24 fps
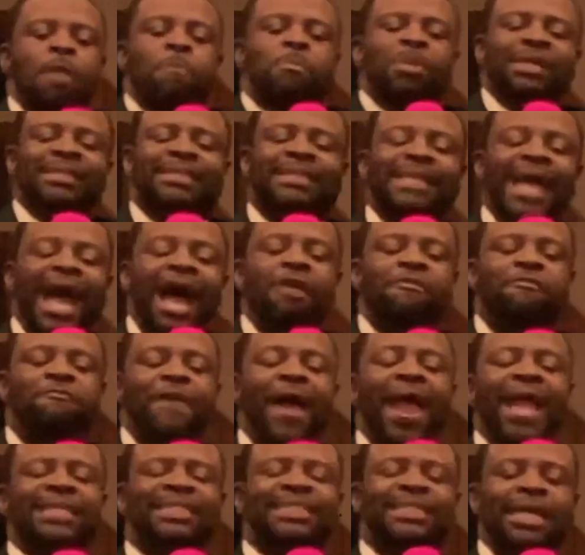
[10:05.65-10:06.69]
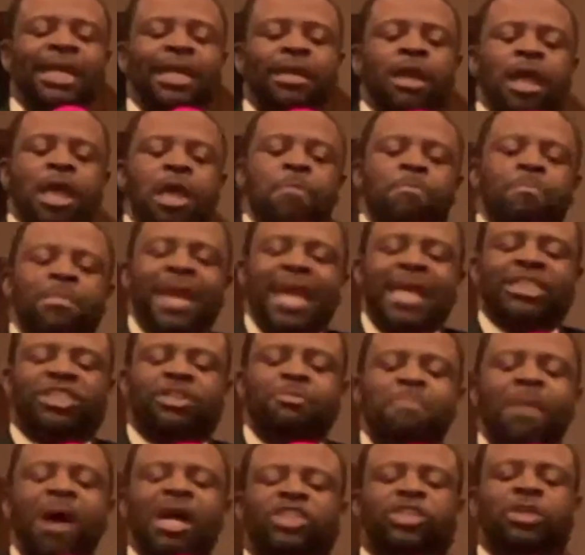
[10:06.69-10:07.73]
But salvation means
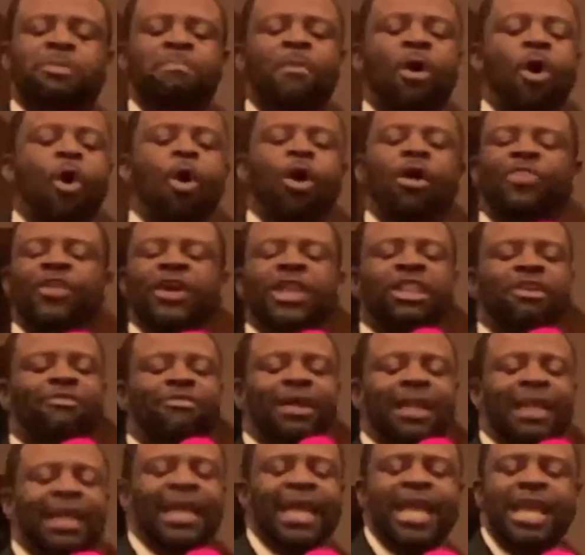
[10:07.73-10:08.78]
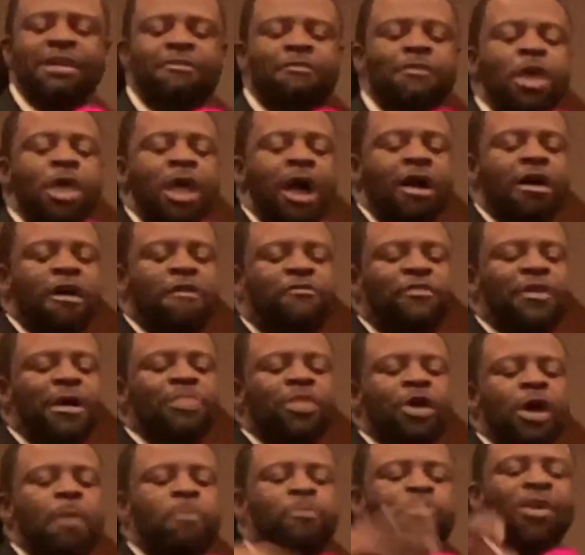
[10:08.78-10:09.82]
much more than the relief uh, from
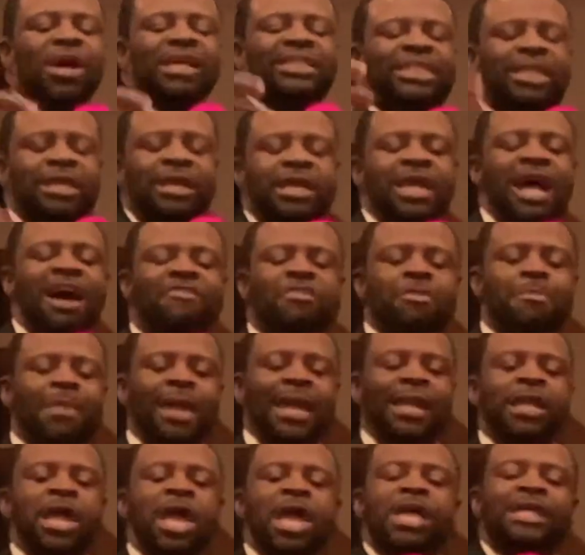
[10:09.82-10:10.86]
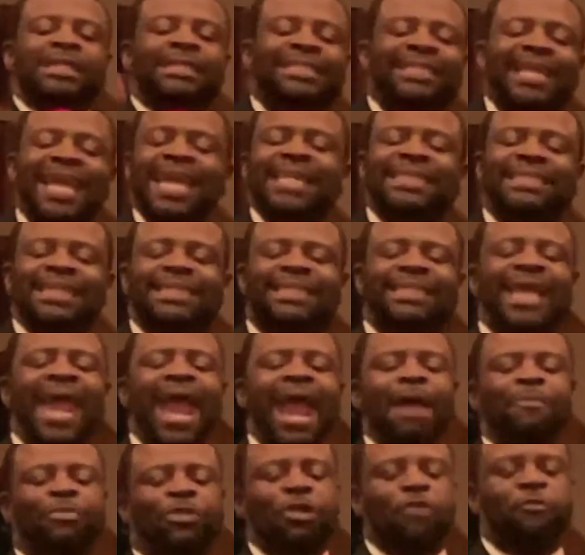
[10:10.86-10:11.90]
the oppression government. Jesus
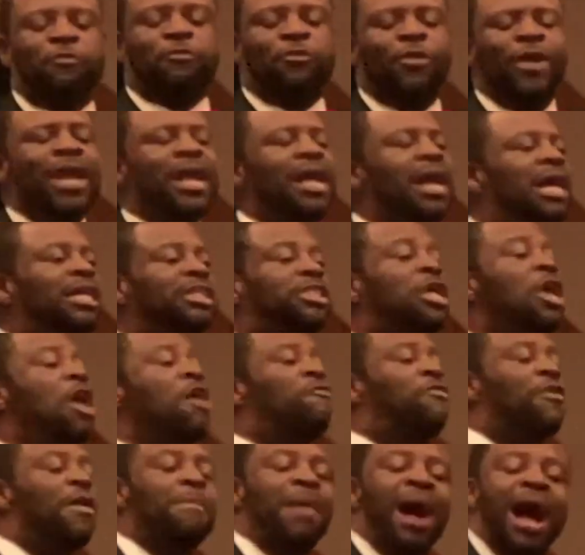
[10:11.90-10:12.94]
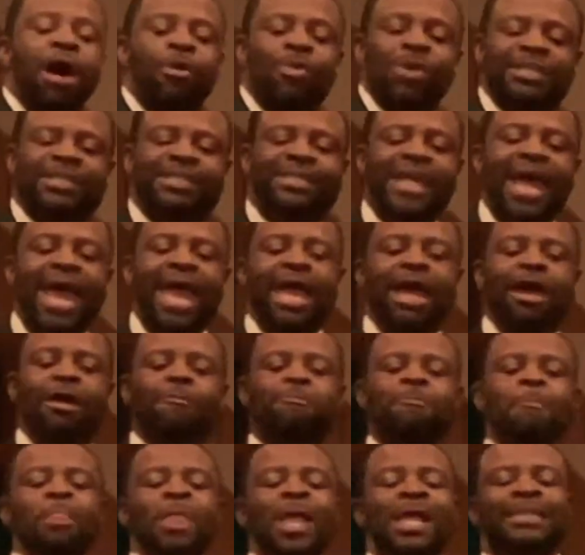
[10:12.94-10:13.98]
came to free us from ourselves.
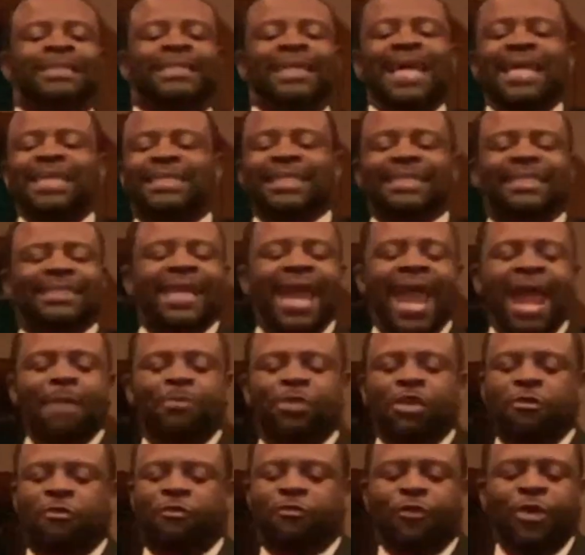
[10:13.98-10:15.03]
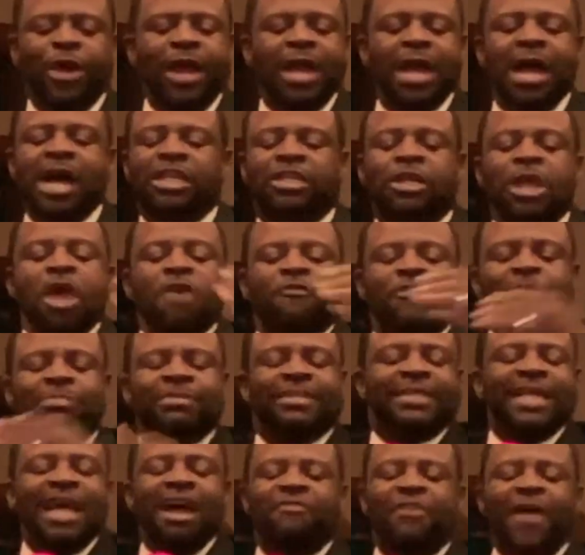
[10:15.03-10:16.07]
Yeah. Jesus yeah. came to free us yeah.
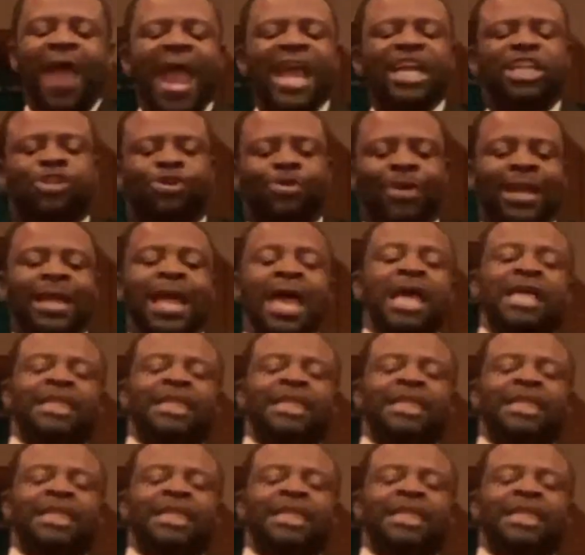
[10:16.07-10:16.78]
from self-hatred.